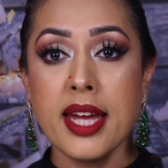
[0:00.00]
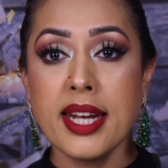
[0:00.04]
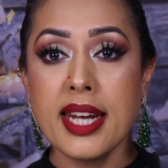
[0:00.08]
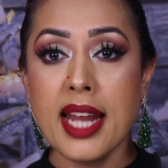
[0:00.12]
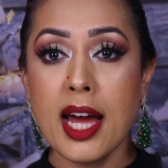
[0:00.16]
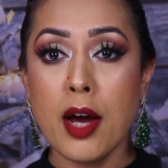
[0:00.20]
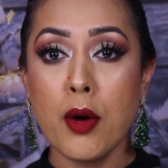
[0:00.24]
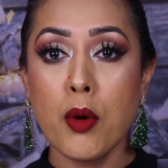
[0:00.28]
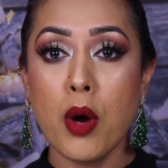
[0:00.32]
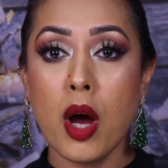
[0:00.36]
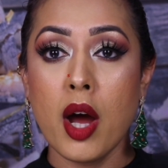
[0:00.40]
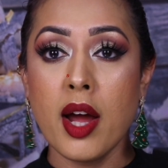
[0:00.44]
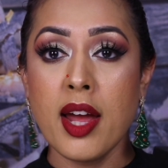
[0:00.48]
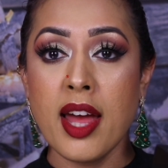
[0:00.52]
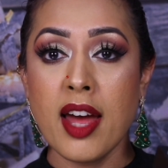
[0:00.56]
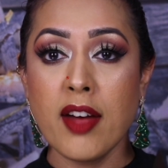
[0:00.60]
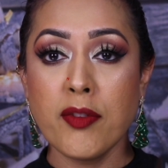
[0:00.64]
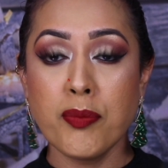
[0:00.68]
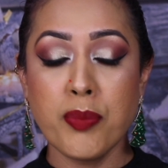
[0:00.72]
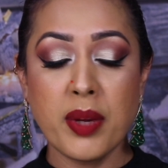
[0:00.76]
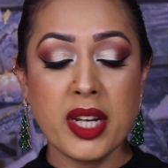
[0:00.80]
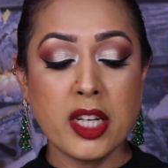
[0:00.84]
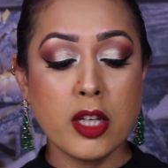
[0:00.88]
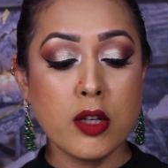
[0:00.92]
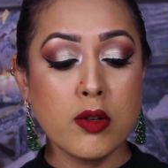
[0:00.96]
Now I
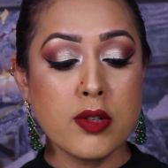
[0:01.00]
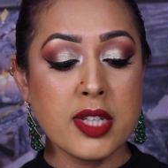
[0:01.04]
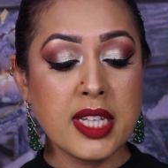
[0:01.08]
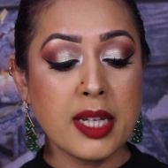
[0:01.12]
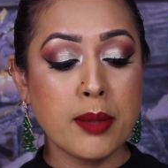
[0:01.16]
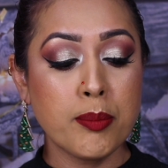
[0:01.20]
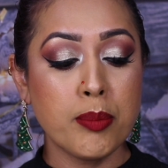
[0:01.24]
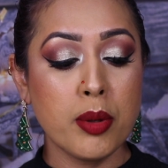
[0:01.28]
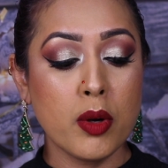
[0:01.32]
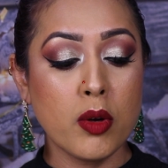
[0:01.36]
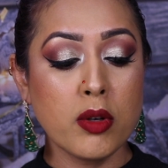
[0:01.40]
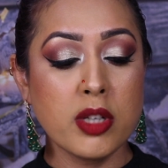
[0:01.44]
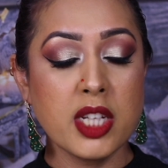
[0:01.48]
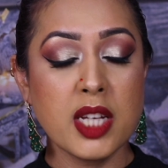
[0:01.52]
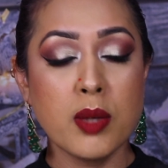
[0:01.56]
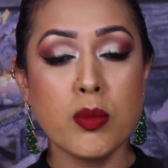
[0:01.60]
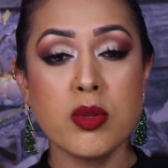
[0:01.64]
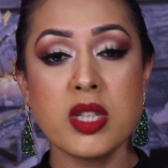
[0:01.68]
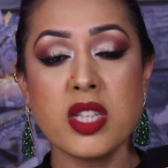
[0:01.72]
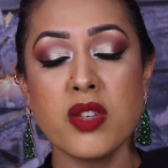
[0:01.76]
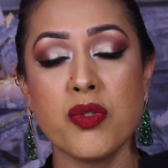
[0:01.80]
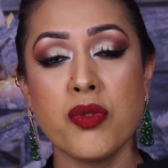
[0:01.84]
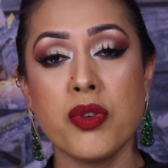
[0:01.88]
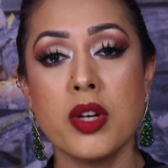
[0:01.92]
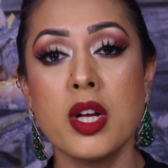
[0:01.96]
have been using Blondie
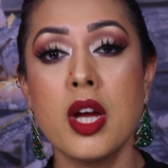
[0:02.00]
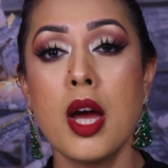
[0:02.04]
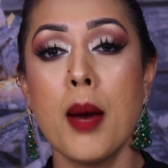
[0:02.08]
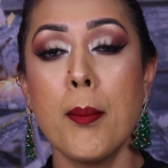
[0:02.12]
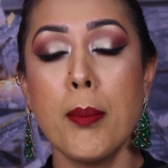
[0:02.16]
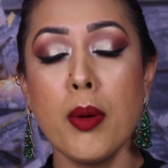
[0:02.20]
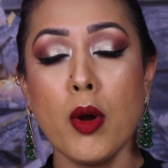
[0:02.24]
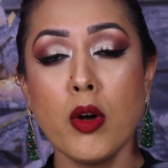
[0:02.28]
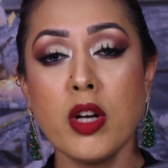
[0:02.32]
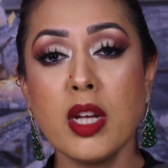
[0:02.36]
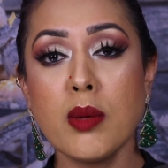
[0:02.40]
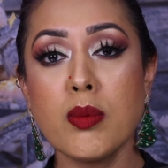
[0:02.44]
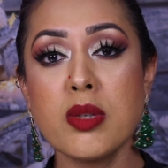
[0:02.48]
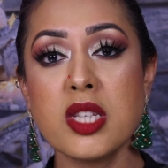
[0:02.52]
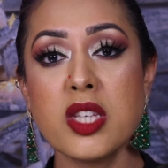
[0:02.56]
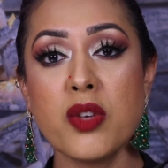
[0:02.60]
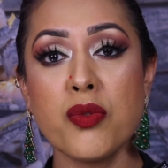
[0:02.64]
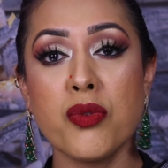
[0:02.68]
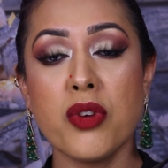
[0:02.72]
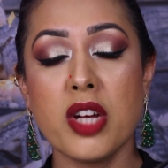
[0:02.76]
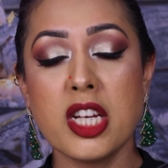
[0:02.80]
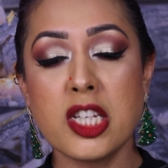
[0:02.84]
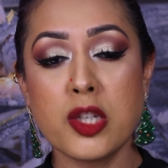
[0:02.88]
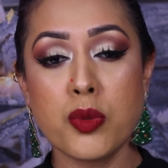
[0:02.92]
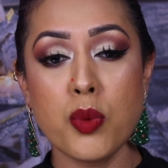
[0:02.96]
was the Blondie was the
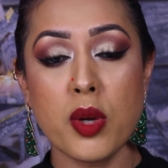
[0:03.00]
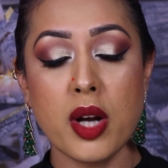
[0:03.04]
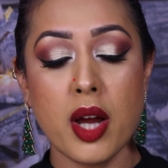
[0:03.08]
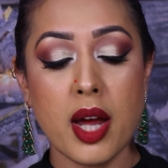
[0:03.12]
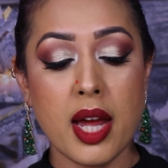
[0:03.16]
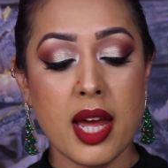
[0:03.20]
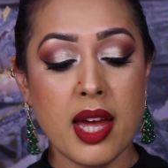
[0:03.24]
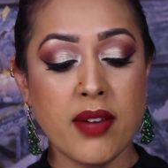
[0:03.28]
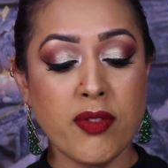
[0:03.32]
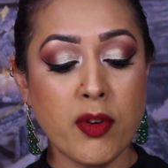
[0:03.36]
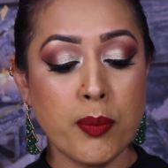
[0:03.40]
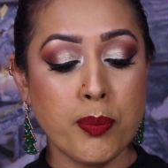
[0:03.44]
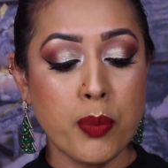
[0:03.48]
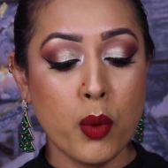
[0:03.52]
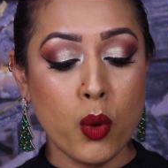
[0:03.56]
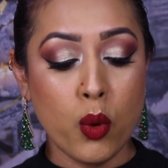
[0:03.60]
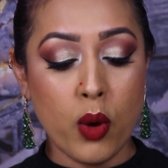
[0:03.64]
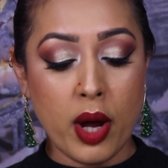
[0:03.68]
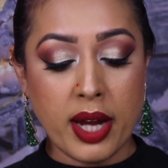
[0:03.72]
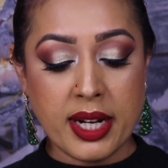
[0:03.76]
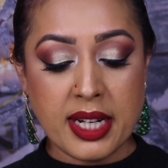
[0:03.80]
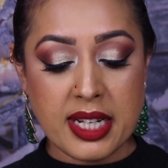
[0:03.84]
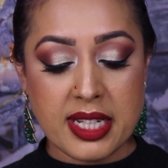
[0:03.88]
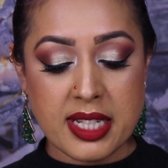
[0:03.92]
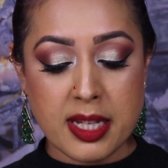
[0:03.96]
first one I ever
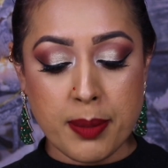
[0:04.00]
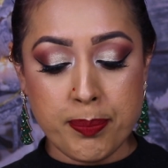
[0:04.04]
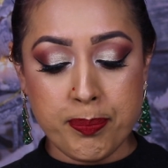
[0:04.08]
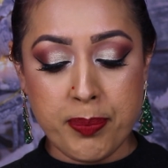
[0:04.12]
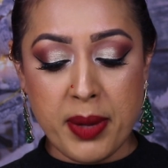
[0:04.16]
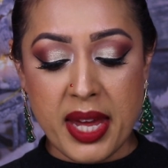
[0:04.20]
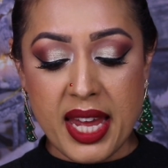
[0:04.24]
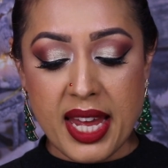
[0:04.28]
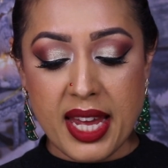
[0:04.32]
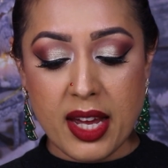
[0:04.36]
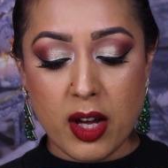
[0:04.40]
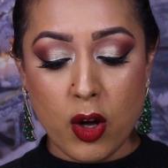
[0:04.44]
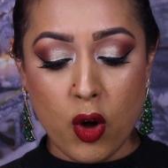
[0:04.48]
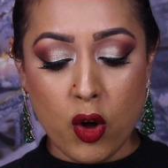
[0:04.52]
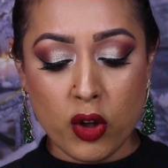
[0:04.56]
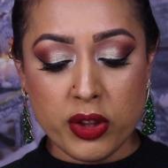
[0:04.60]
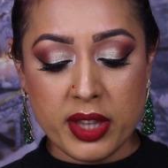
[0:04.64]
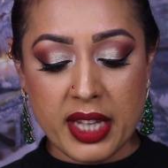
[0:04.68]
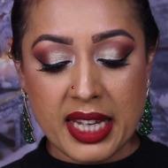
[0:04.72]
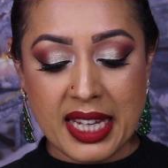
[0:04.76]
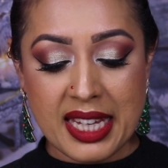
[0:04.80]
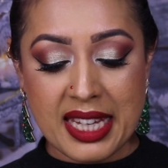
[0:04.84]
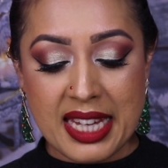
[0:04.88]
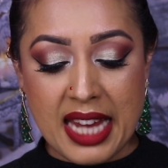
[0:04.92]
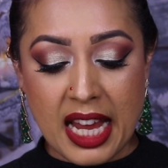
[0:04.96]
bought and it's a bit on
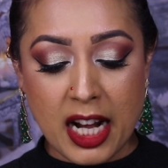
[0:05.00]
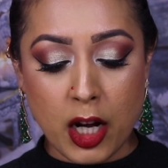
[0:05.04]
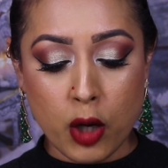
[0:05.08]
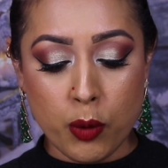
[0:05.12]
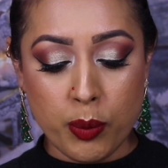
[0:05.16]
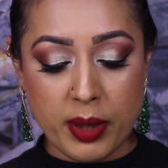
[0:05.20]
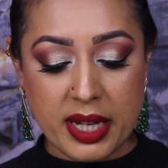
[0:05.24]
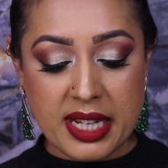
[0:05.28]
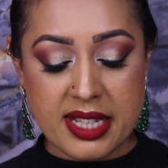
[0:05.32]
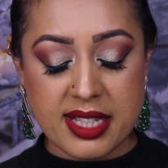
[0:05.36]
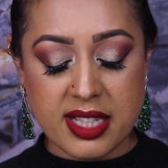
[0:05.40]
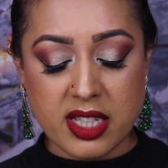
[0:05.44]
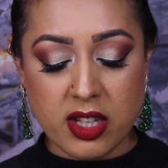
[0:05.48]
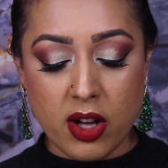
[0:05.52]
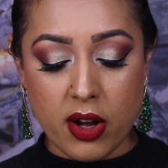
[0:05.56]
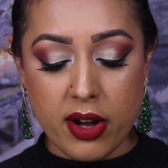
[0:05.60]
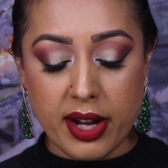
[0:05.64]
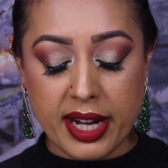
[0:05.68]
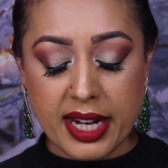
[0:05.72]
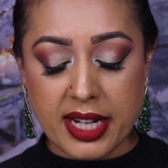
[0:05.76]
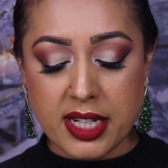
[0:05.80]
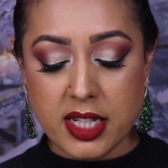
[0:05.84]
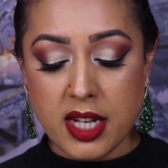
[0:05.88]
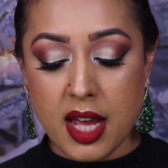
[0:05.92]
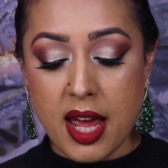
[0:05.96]
the yellowy
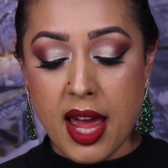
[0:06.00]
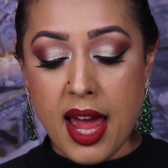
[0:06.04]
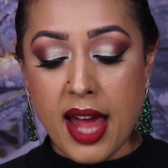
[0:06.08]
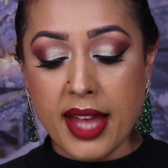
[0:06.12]
side.